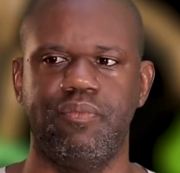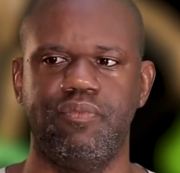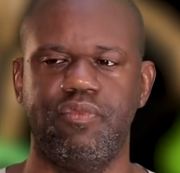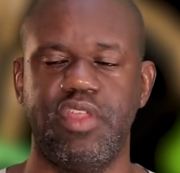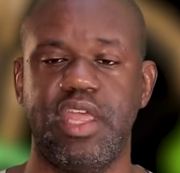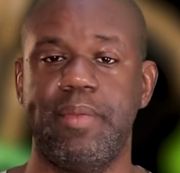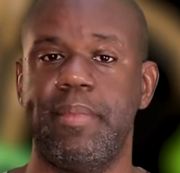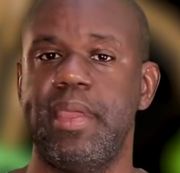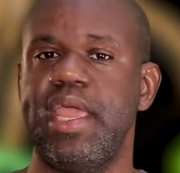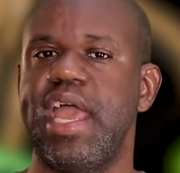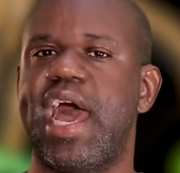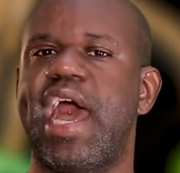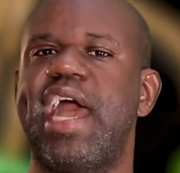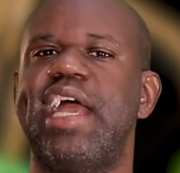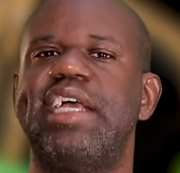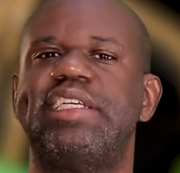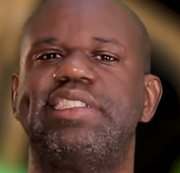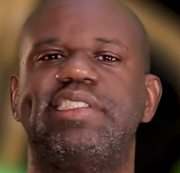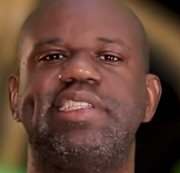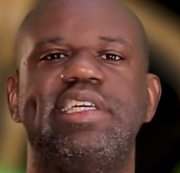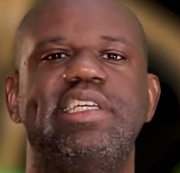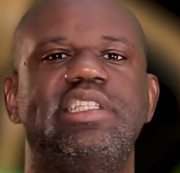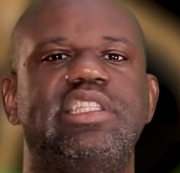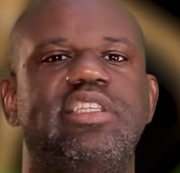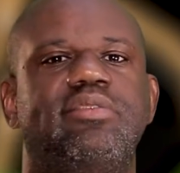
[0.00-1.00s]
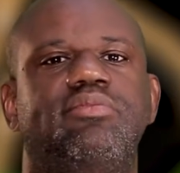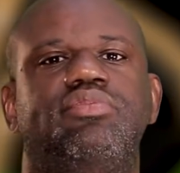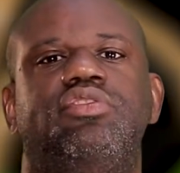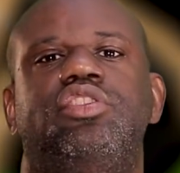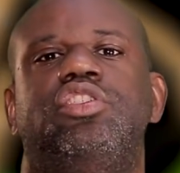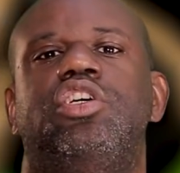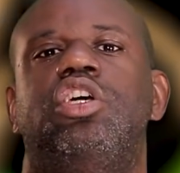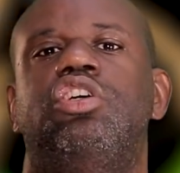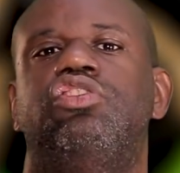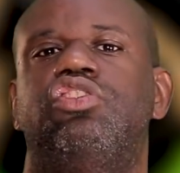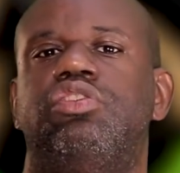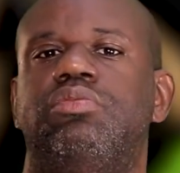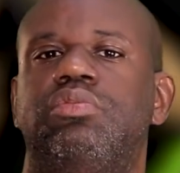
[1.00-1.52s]
they may isolate
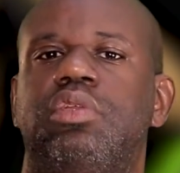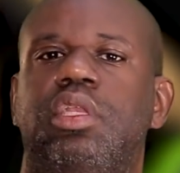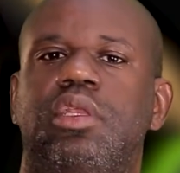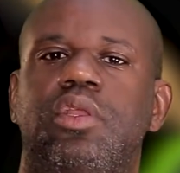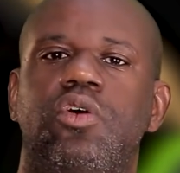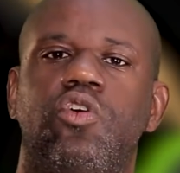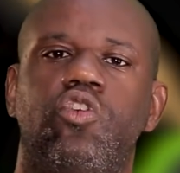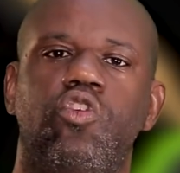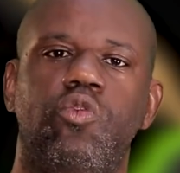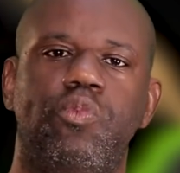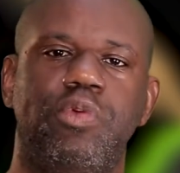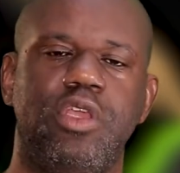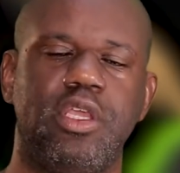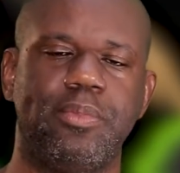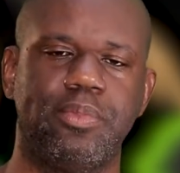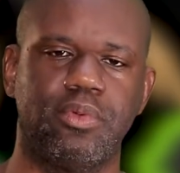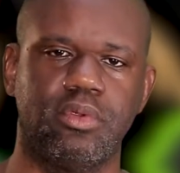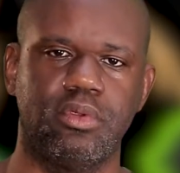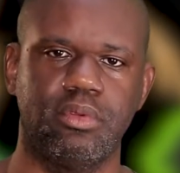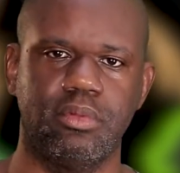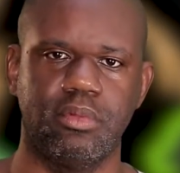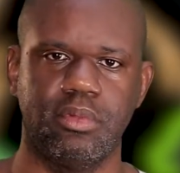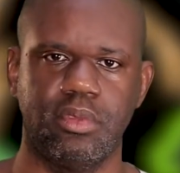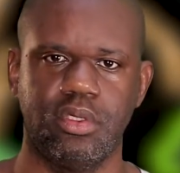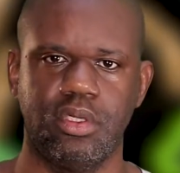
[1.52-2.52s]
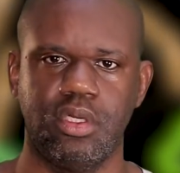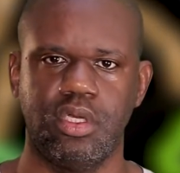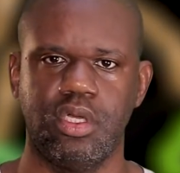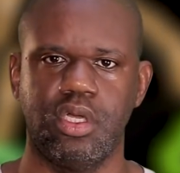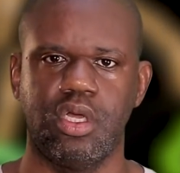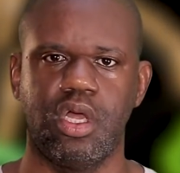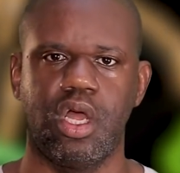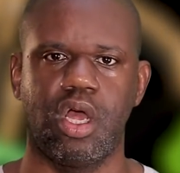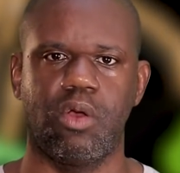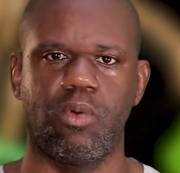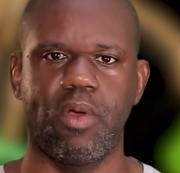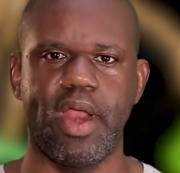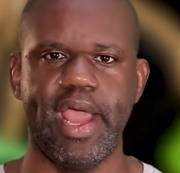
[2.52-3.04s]
themselves from the local people,
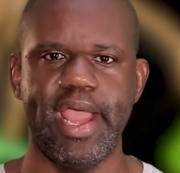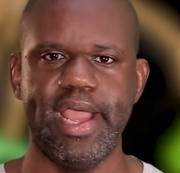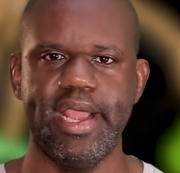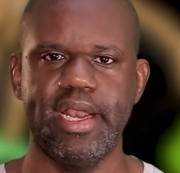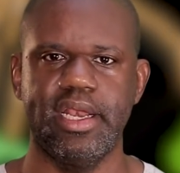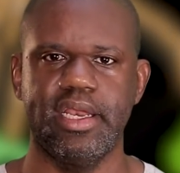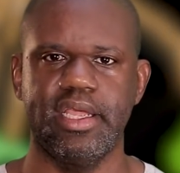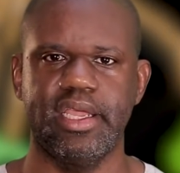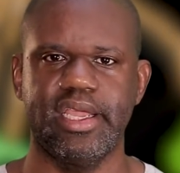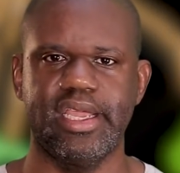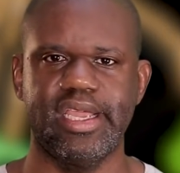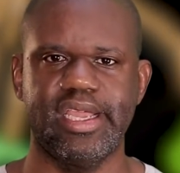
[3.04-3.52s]
all right?